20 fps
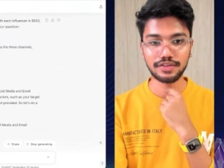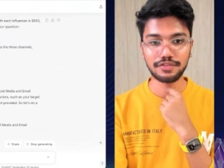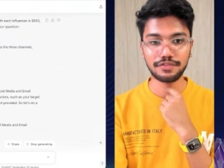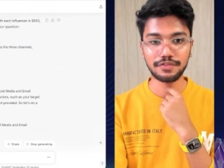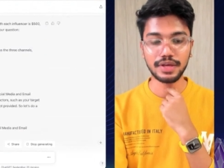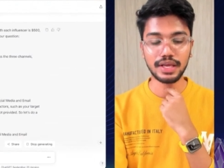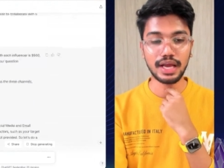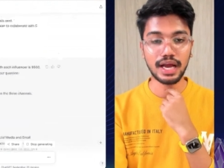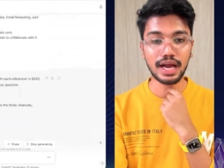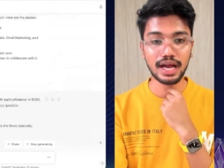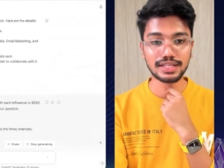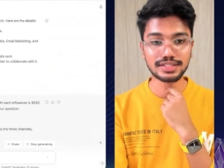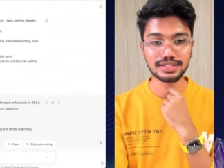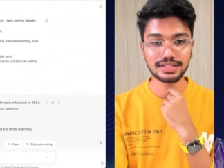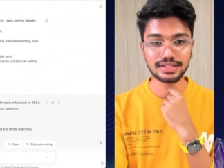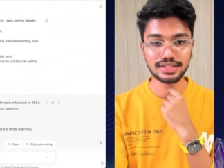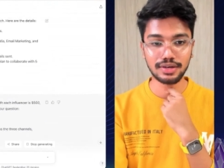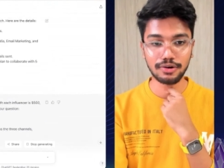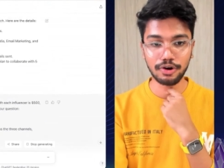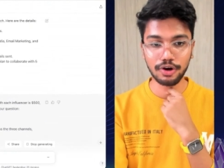If we ask
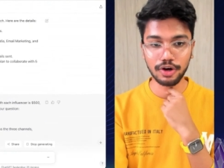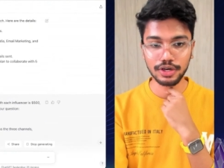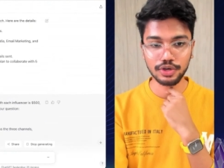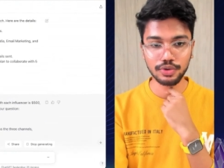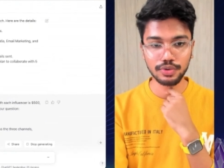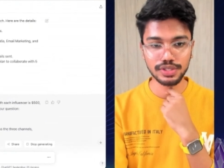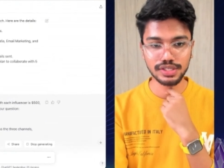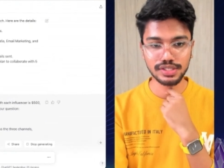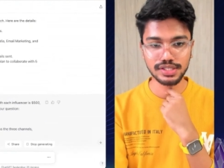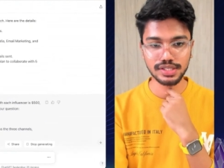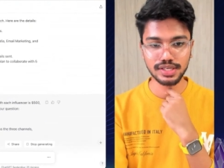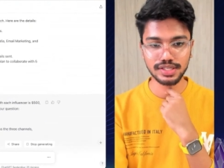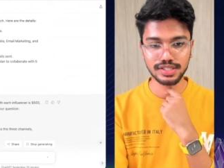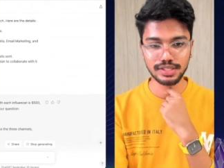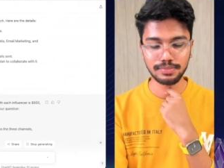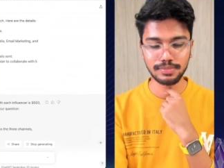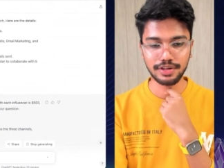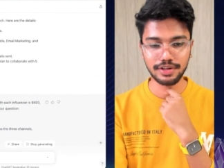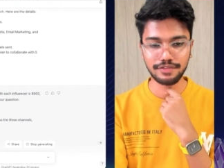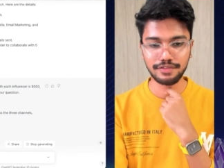all questions in a
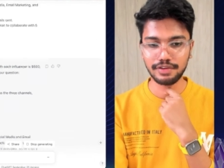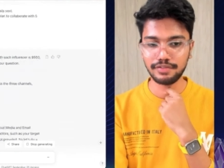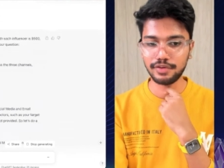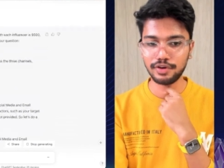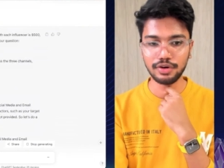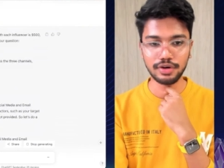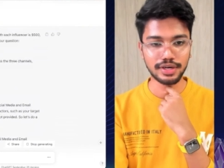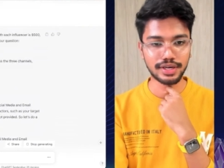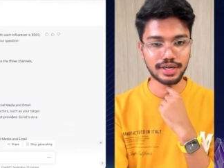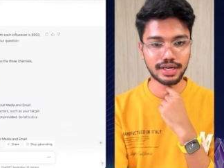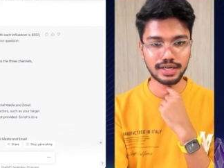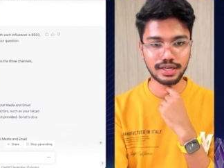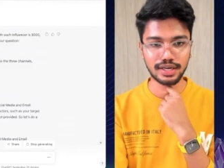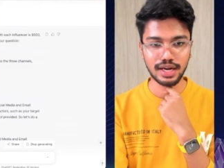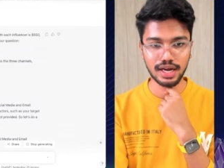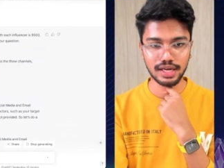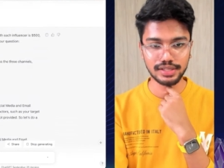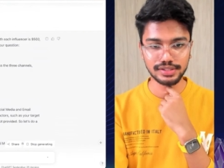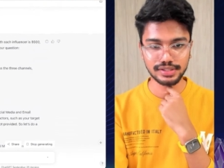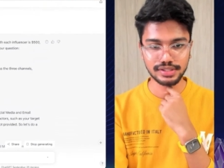similar way, we will not get an
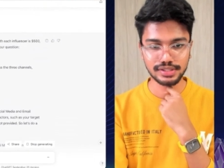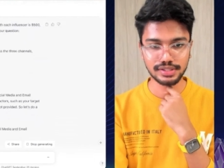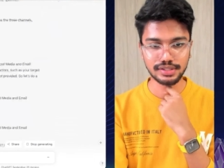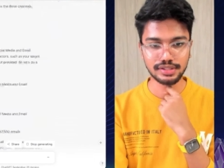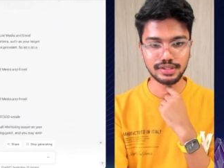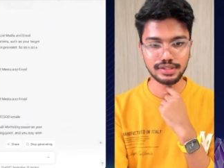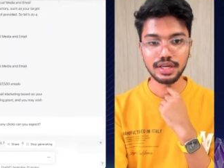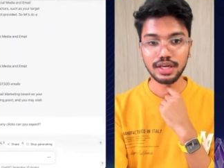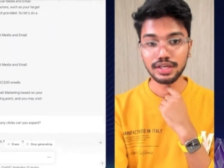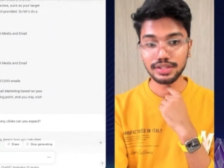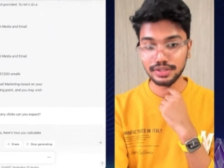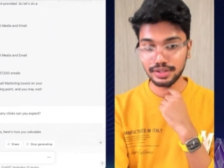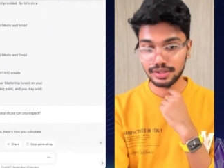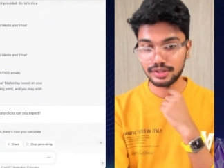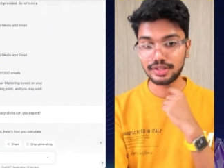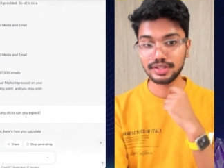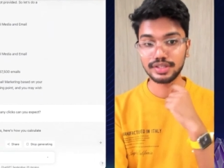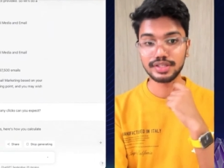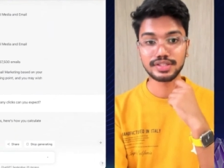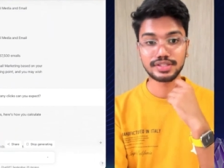answer
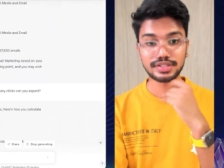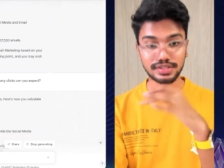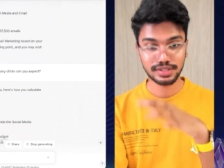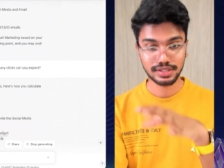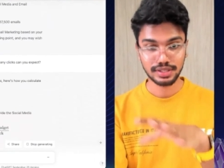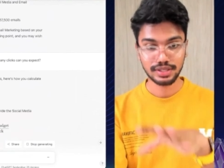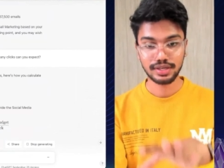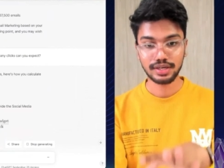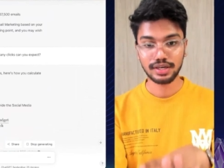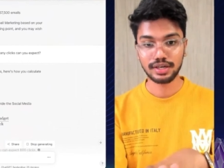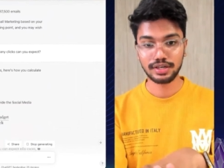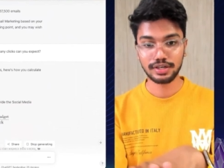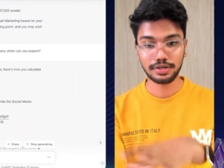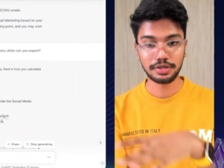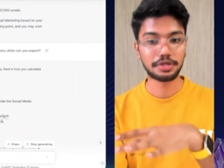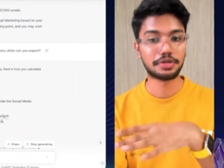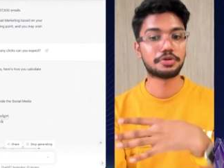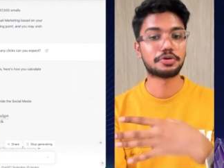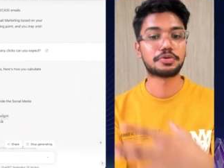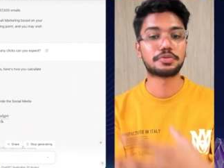this
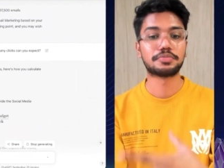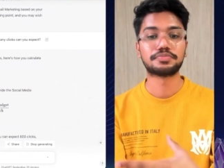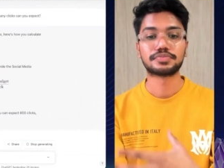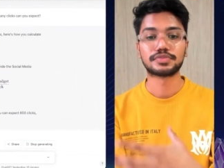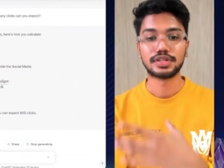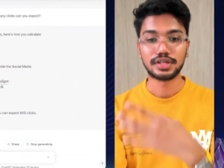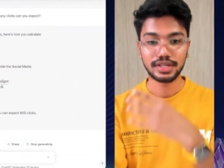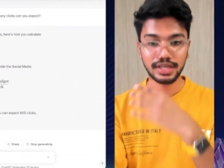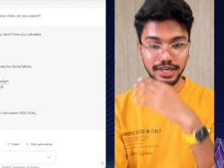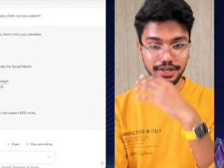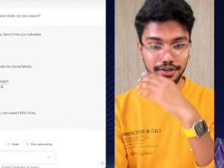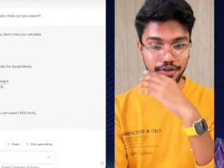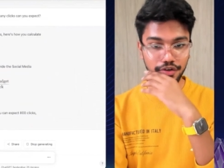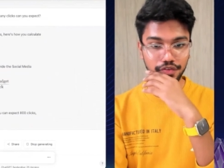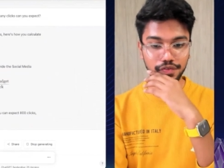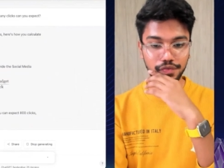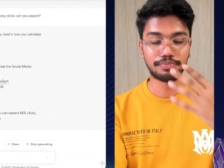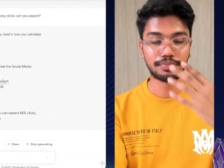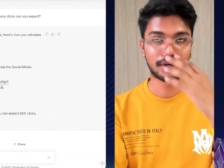kind of